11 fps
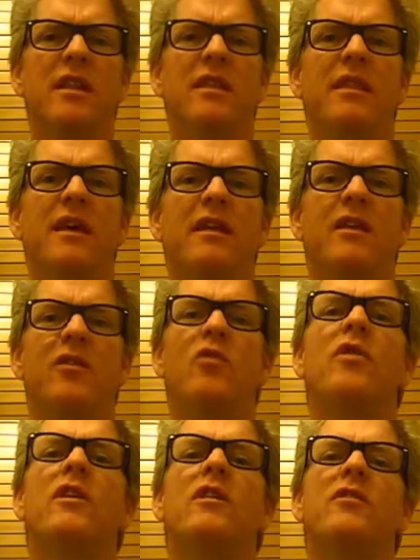that
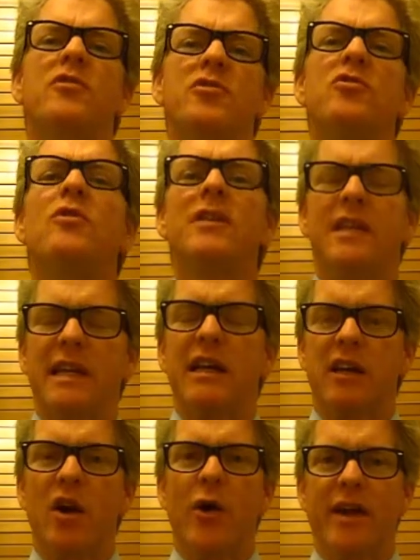you're surely
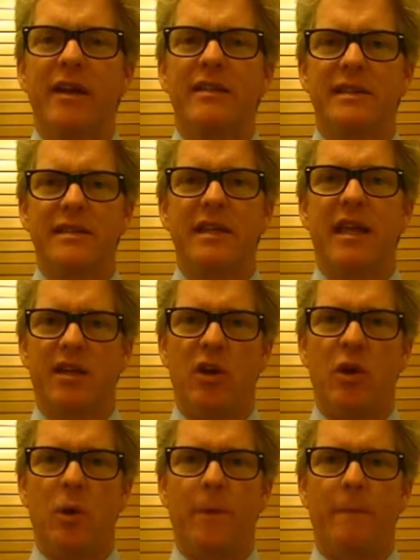going to say
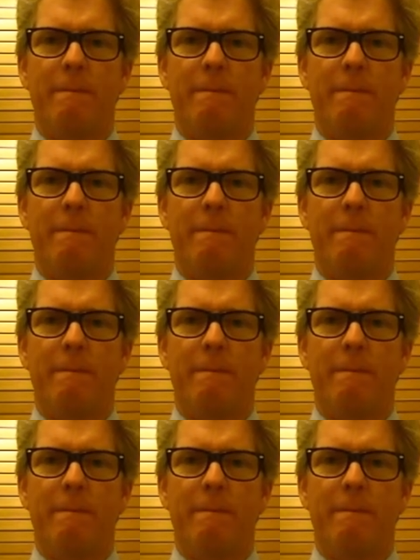no.